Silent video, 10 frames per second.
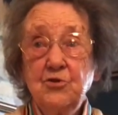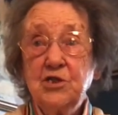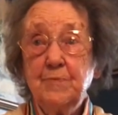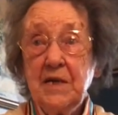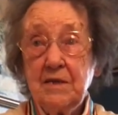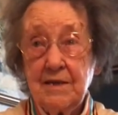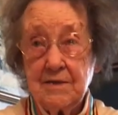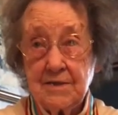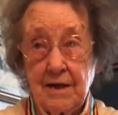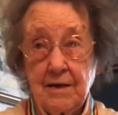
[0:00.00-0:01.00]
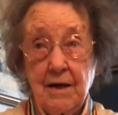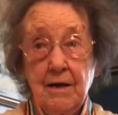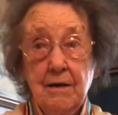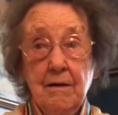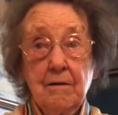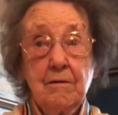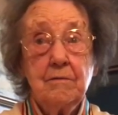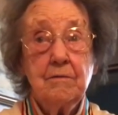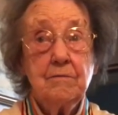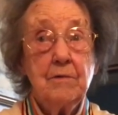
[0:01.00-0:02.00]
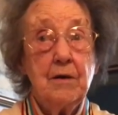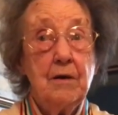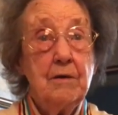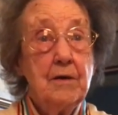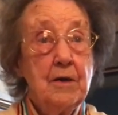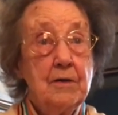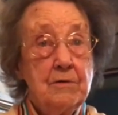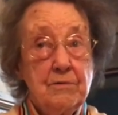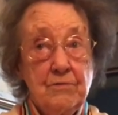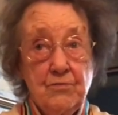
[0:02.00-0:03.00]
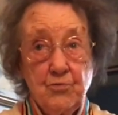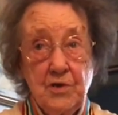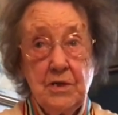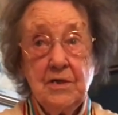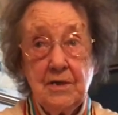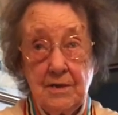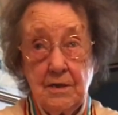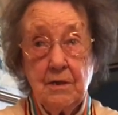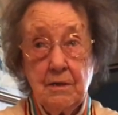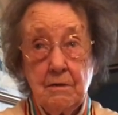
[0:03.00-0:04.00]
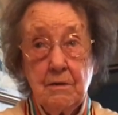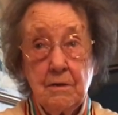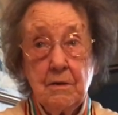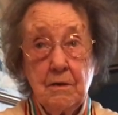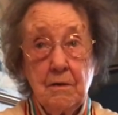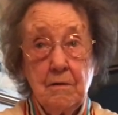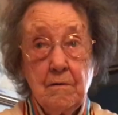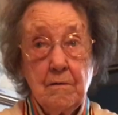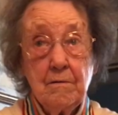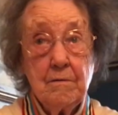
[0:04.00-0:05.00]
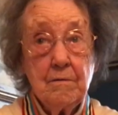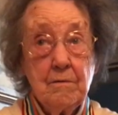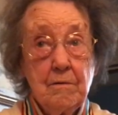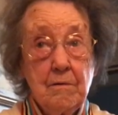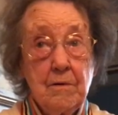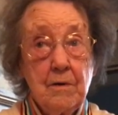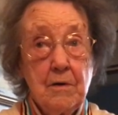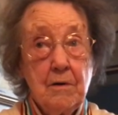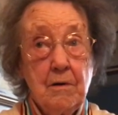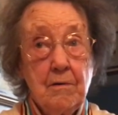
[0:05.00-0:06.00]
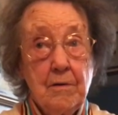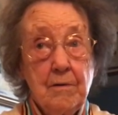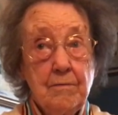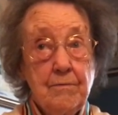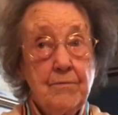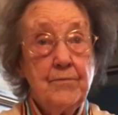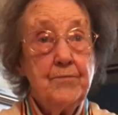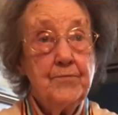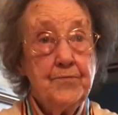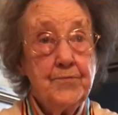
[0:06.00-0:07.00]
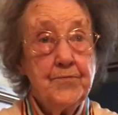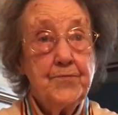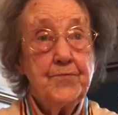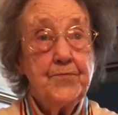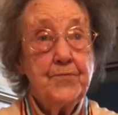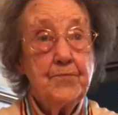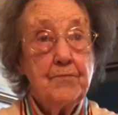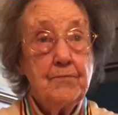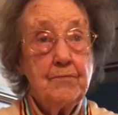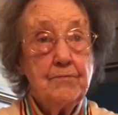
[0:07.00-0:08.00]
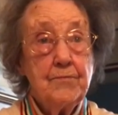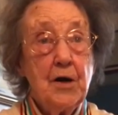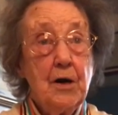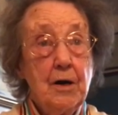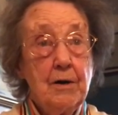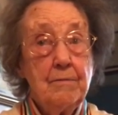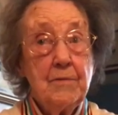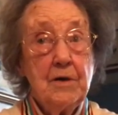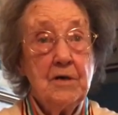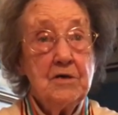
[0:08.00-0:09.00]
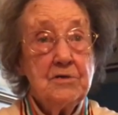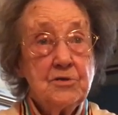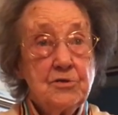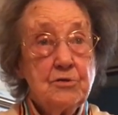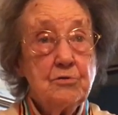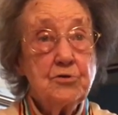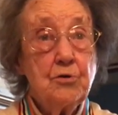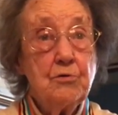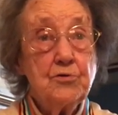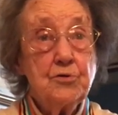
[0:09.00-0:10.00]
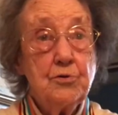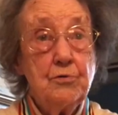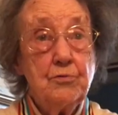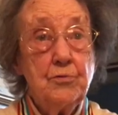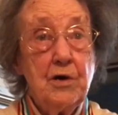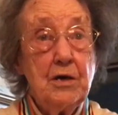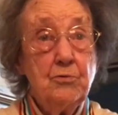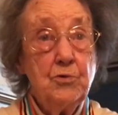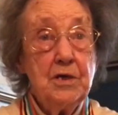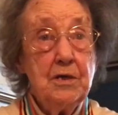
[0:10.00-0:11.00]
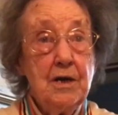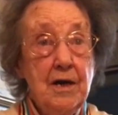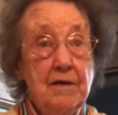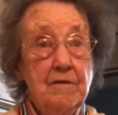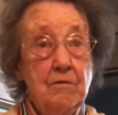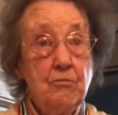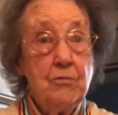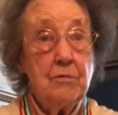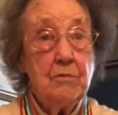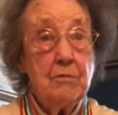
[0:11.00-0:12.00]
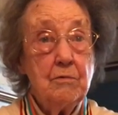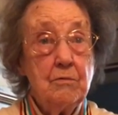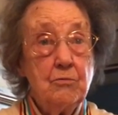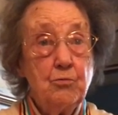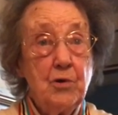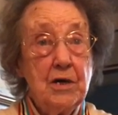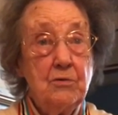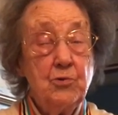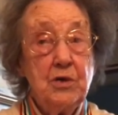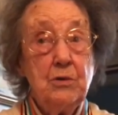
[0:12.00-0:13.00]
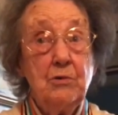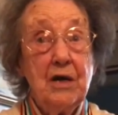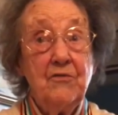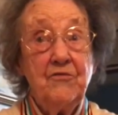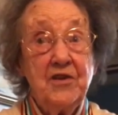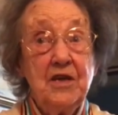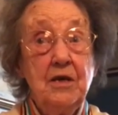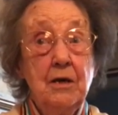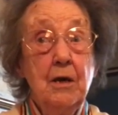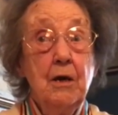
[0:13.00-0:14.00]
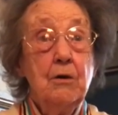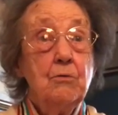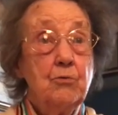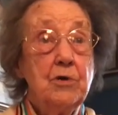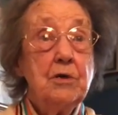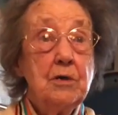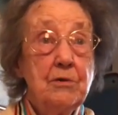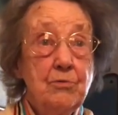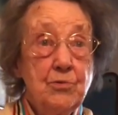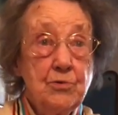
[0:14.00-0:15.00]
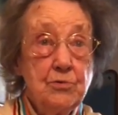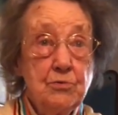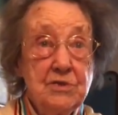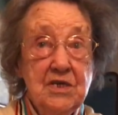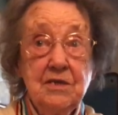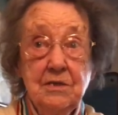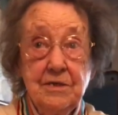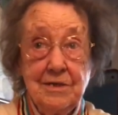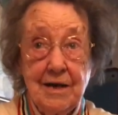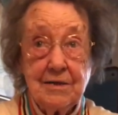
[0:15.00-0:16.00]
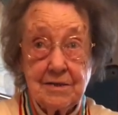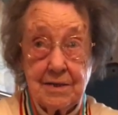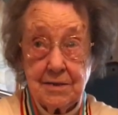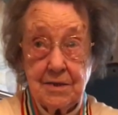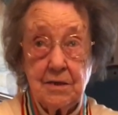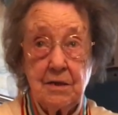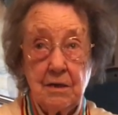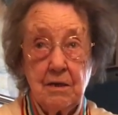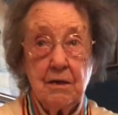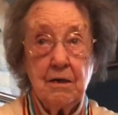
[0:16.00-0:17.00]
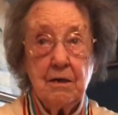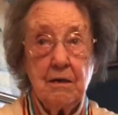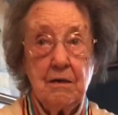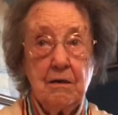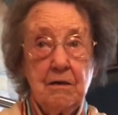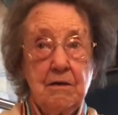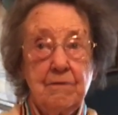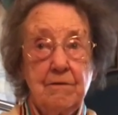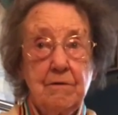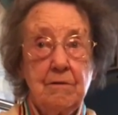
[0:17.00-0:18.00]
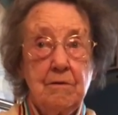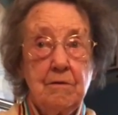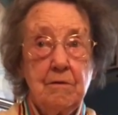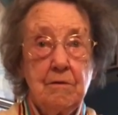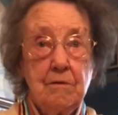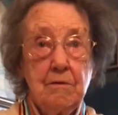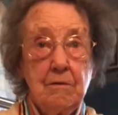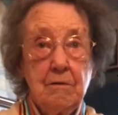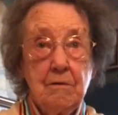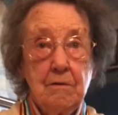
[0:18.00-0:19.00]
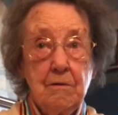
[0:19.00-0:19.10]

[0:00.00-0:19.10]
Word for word: Just spetälska, ja. Lepra. Ja. We did. Lepra colony. Mm. Lepra? No. Lepra colony. So yeah. When we had, yes. When we were free, we did like that. There was leprosy.